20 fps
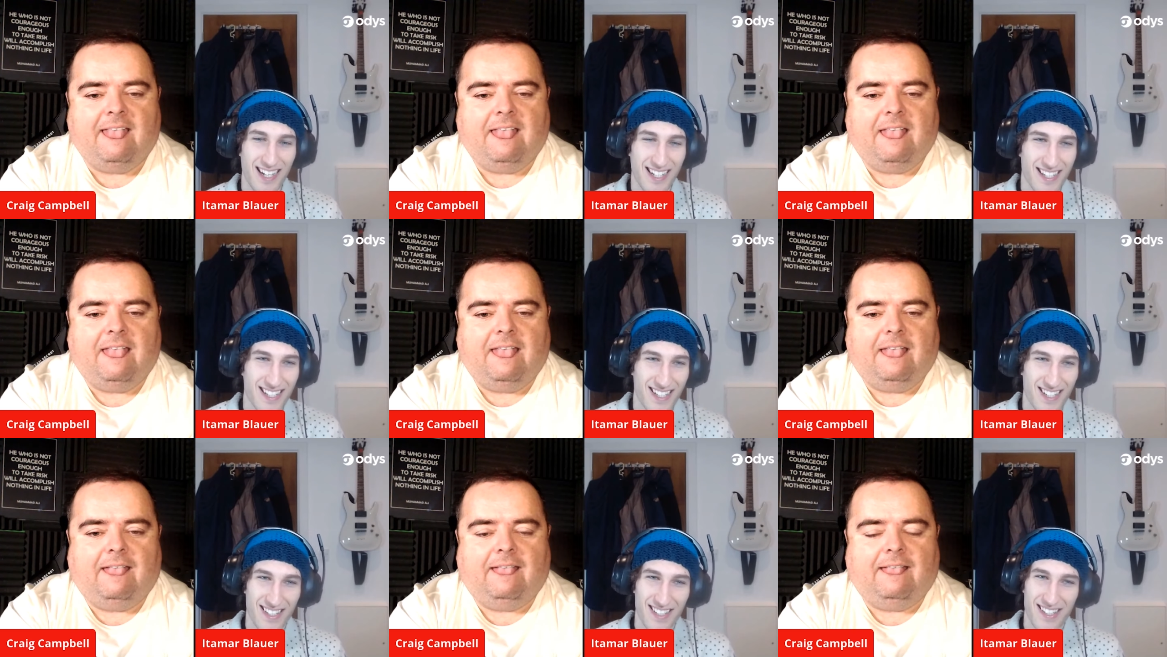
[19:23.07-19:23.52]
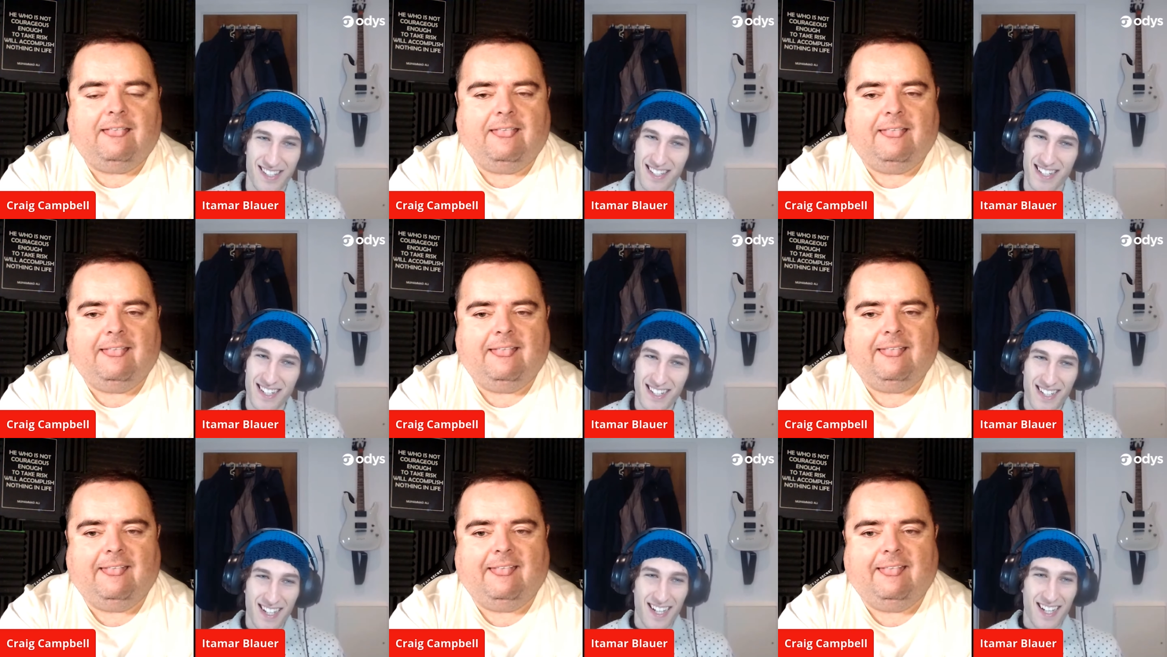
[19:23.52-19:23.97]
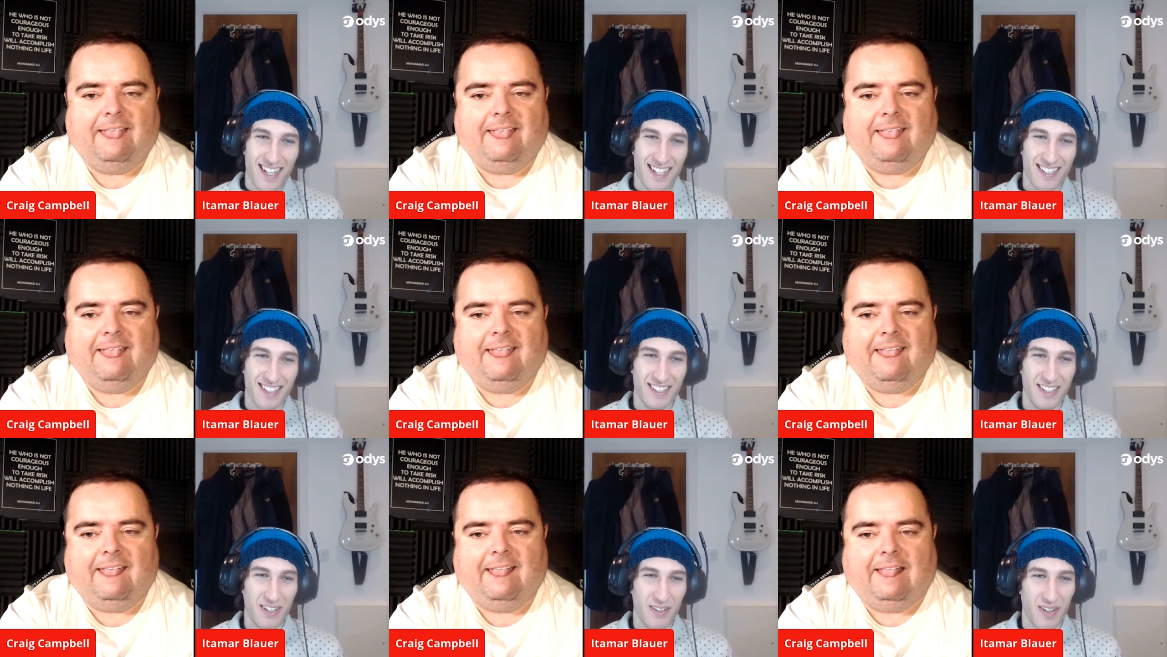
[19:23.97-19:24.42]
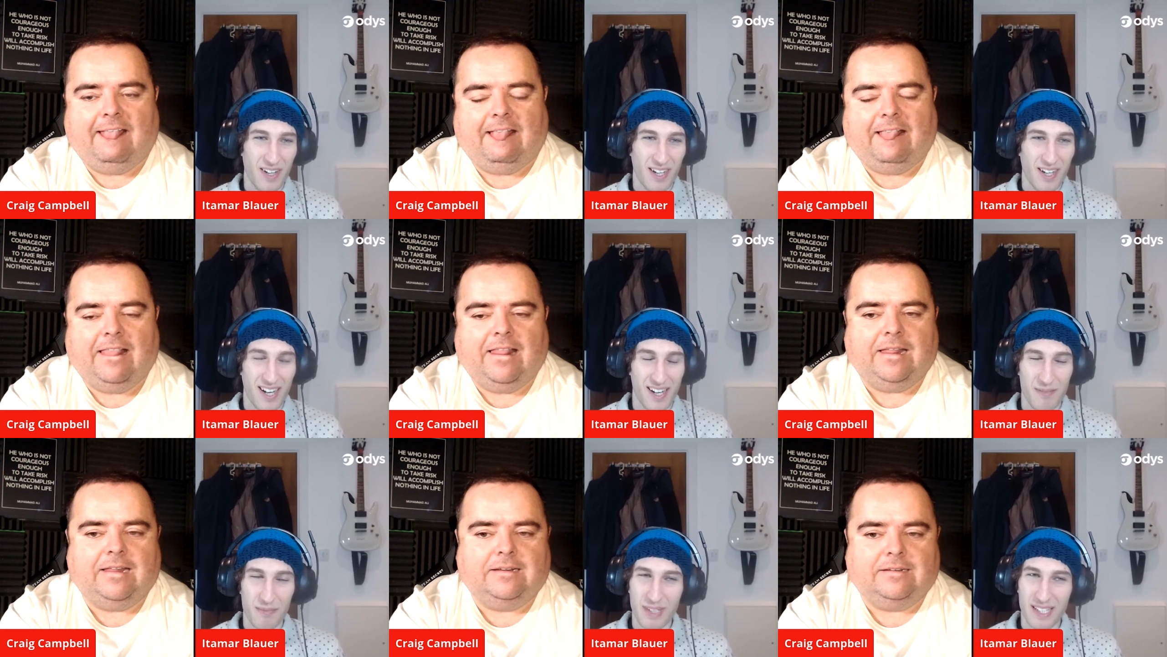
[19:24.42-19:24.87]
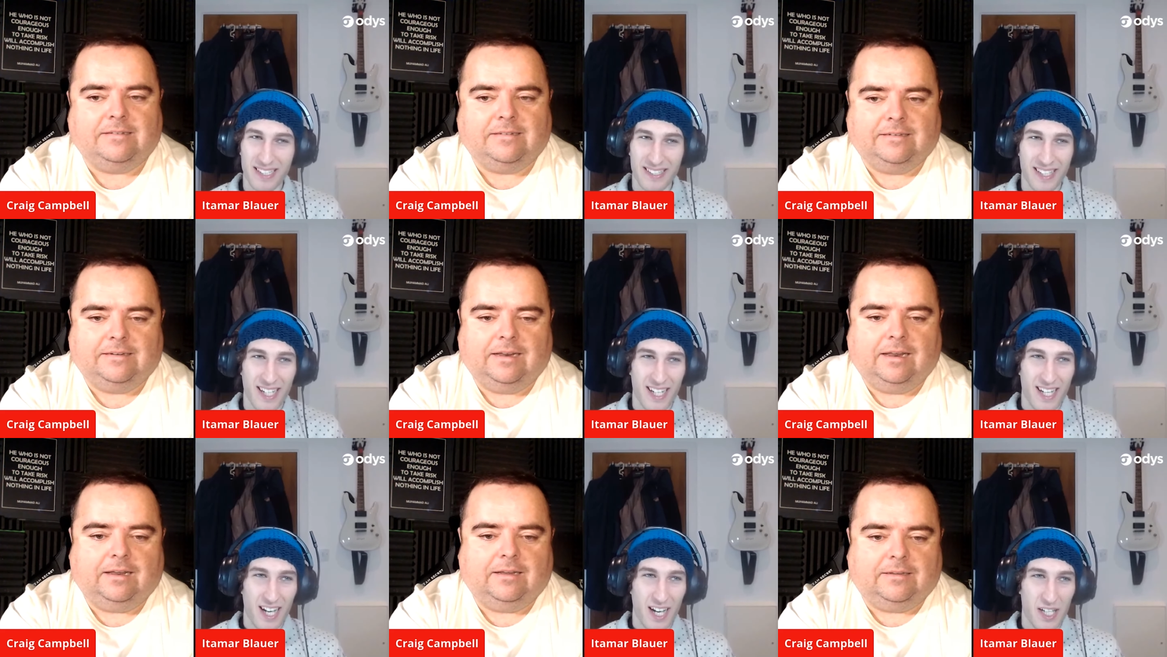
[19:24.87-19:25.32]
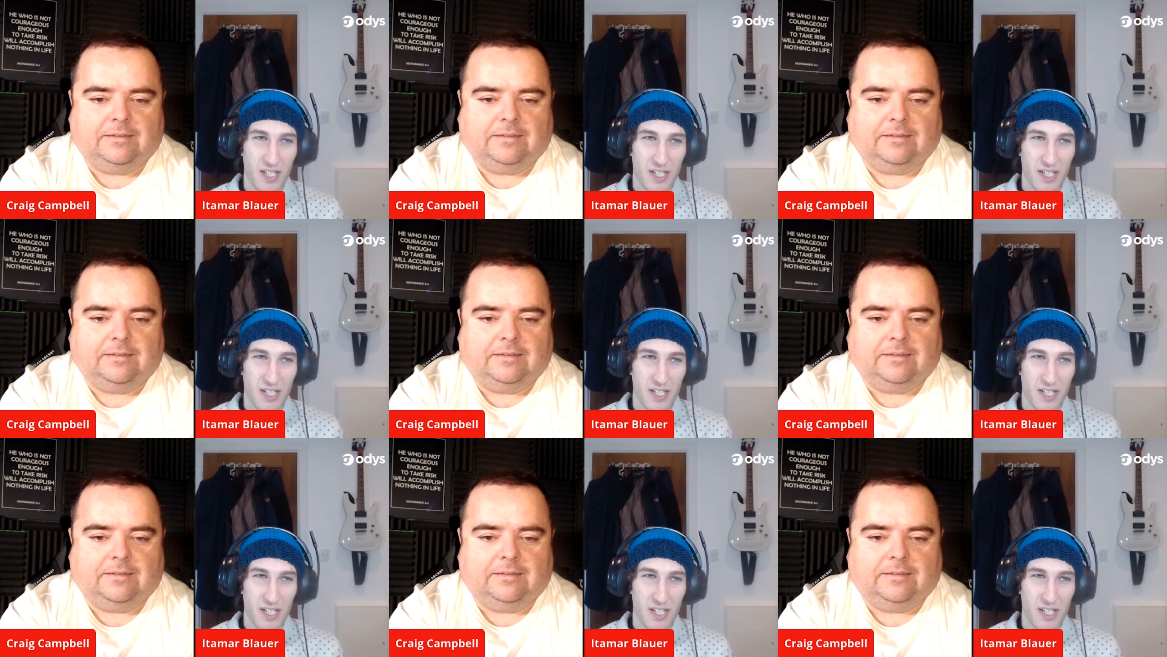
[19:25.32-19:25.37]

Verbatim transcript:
Speaker 1: it's just, you know, I, I, mean,